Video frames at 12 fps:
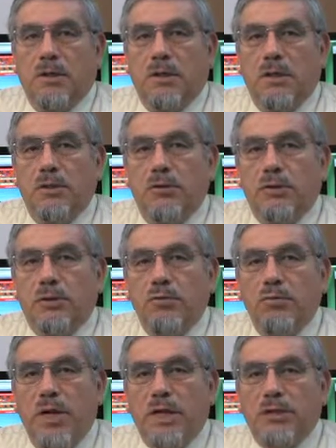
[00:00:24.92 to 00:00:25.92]
In order
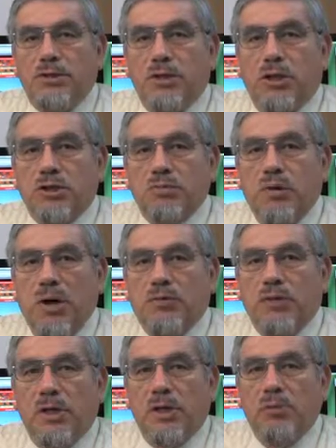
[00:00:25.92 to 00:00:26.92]
to manage salts
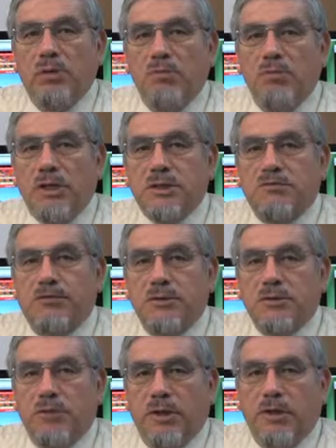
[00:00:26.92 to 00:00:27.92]
properly, we must
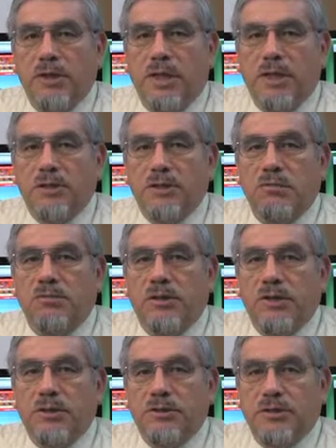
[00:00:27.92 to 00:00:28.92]
first recognize their
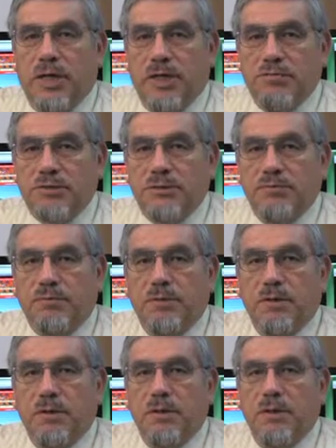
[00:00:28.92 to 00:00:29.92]
various types.
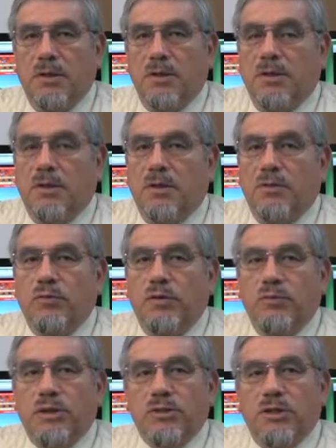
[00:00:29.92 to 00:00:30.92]
We
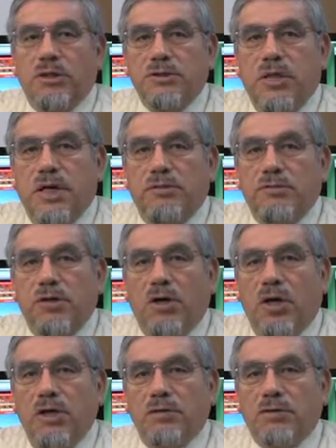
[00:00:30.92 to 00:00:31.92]
must also have a
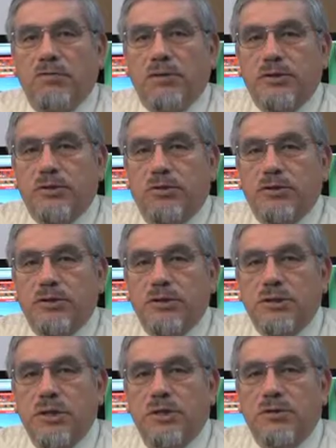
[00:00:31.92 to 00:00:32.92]
knowledge of their
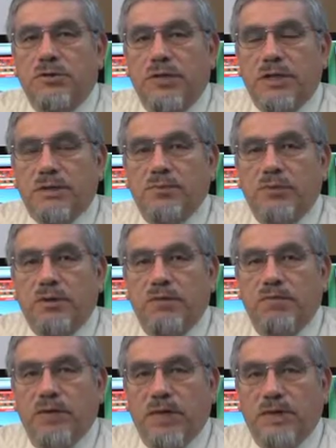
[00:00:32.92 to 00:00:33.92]
sources, transport,
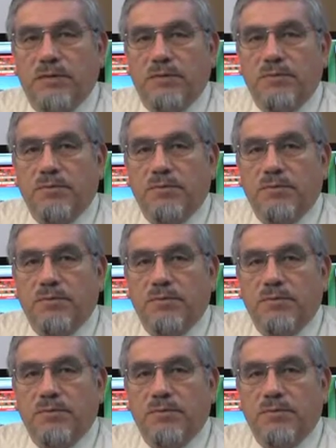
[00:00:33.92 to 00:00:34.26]
and fate.